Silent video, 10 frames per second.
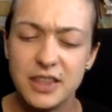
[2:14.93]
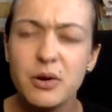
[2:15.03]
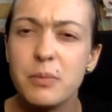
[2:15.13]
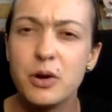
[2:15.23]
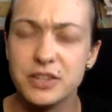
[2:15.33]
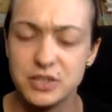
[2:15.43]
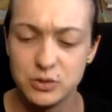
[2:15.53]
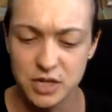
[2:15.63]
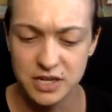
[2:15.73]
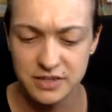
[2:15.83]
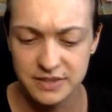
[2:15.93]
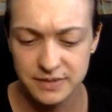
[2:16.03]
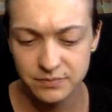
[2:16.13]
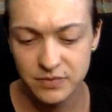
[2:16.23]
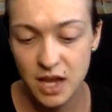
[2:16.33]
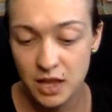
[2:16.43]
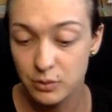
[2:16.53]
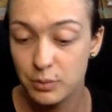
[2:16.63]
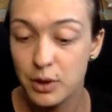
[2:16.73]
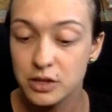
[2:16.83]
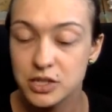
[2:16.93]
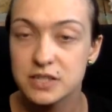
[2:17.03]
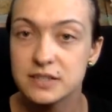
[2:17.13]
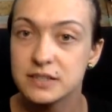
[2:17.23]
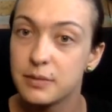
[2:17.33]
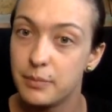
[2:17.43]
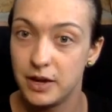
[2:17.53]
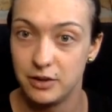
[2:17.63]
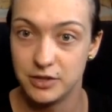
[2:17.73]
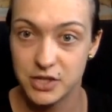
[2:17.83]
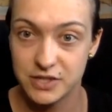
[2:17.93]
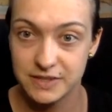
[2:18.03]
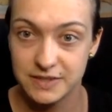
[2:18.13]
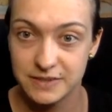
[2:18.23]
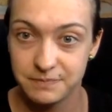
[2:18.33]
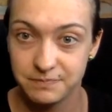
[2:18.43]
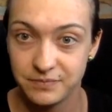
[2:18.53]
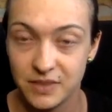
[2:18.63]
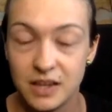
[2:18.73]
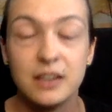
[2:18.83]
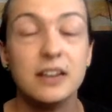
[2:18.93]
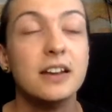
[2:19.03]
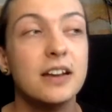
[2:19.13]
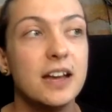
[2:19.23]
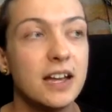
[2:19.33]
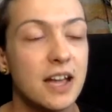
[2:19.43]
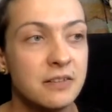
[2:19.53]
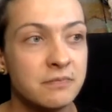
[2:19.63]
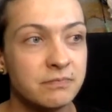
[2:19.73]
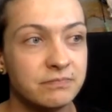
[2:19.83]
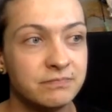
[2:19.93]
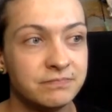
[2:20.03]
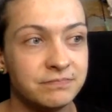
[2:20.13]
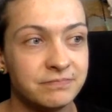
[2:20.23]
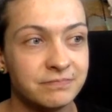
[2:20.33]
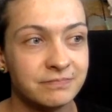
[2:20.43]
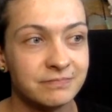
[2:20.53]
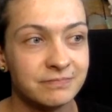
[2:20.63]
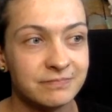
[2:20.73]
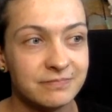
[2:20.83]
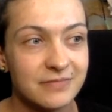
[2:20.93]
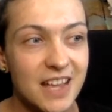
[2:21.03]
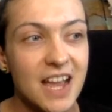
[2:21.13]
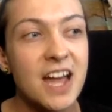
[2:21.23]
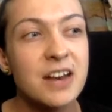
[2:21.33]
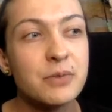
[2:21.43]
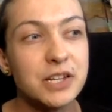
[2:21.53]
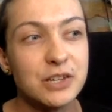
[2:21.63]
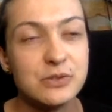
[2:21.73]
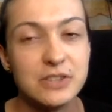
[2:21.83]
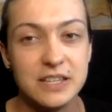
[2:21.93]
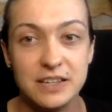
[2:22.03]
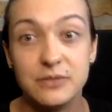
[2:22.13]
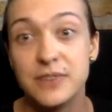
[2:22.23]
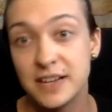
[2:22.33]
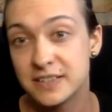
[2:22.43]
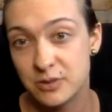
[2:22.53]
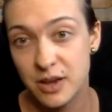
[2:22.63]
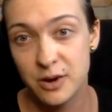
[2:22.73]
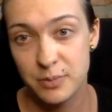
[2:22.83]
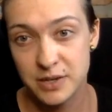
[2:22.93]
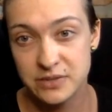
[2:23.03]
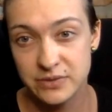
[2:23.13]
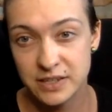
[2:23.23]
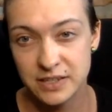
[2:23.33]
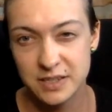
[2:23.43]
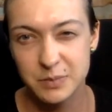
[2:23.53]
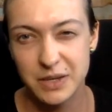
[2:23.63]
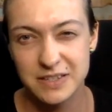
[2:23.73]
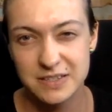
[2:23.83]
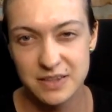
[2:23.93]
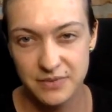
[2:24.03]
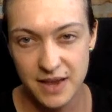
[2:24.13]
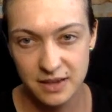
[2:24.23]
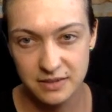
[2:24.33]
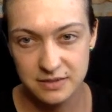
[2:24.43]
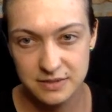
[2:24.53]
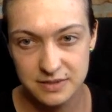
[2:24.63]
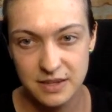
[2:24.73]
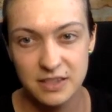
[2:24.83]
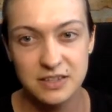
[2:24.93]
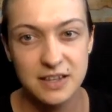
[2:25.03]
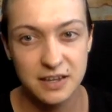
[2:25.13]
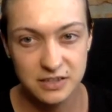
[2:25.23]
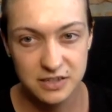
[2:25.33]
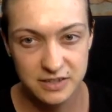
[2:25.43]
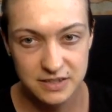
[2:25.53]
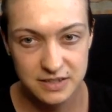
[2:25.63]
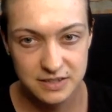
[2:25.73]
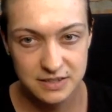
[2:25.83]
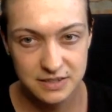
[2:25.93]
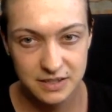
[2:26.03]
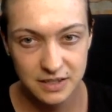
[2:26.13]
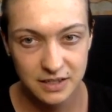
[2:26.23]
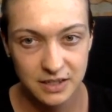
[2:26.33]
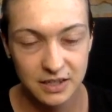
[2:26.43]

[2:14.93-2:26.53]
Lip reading: There are more than two genders: anthropologists, biologists. Again, I kind of want to use the facts don't care about your feelings, because the facts and the scientists